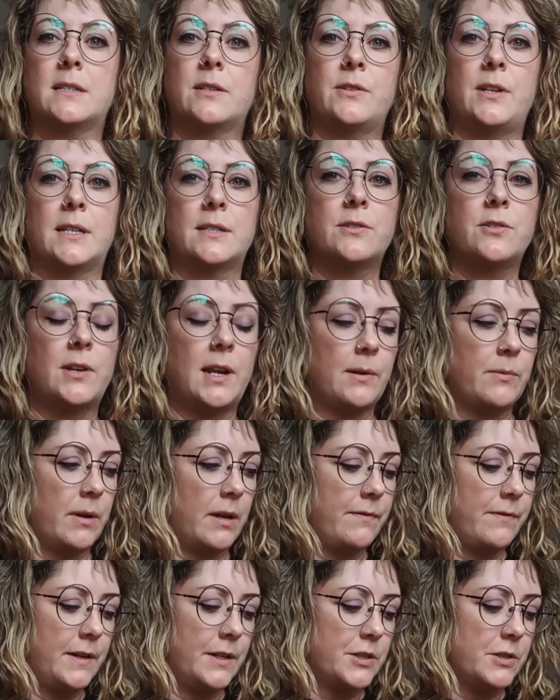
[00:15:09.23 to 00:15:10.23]
So yesterday when
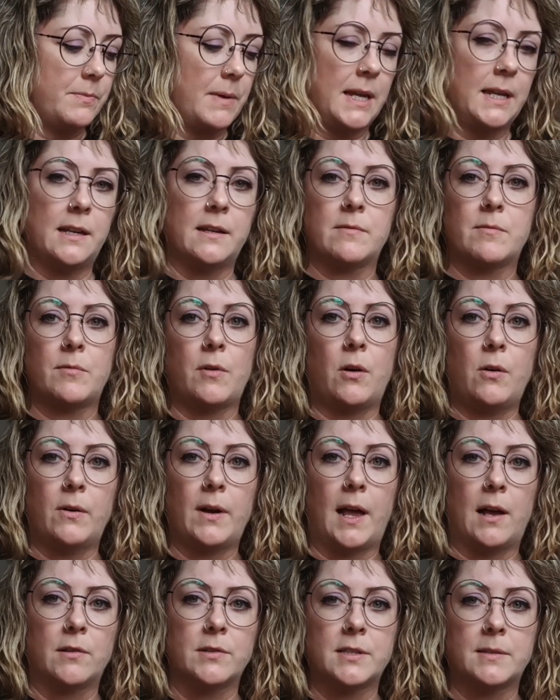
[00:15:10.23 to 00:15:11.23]
I finished making them, the whole
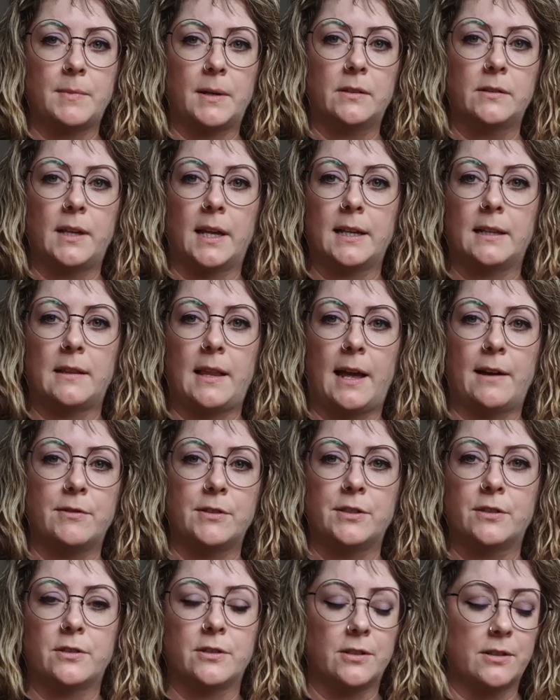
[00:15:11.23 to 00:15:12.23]
house smelled like
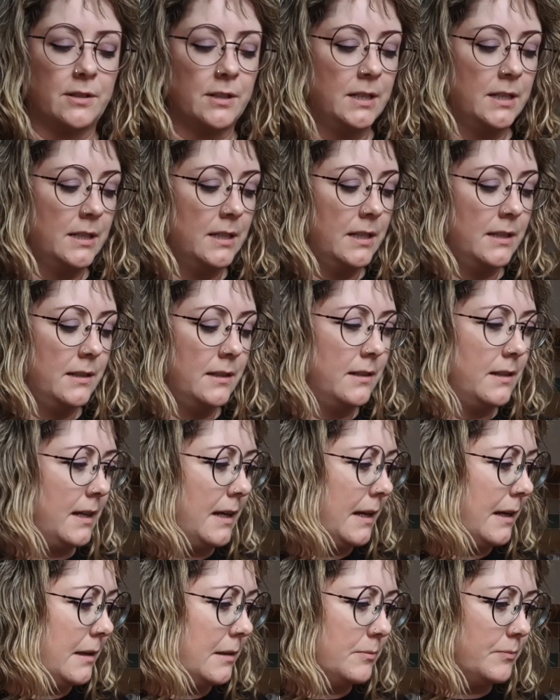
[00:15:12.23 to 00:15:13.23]
lavender.
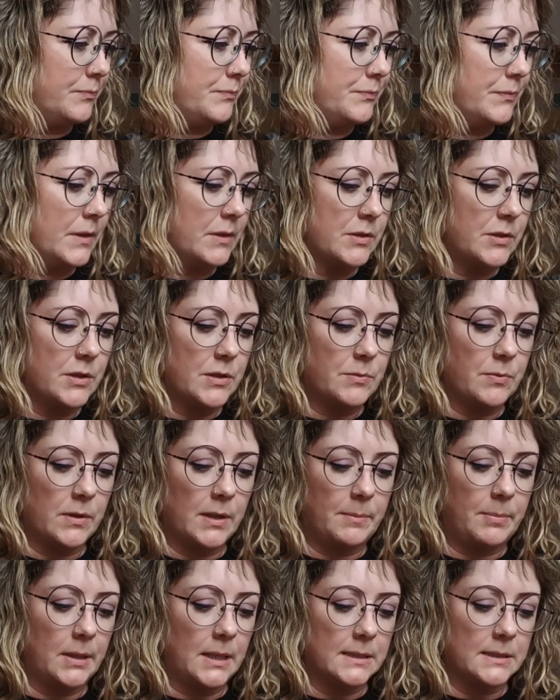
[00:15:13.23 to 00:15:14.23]
It's just
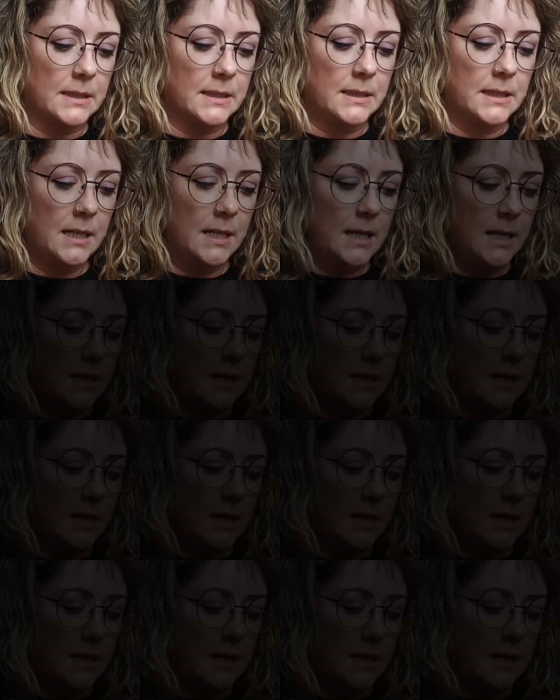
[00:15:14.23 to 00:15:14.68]
really pleasant.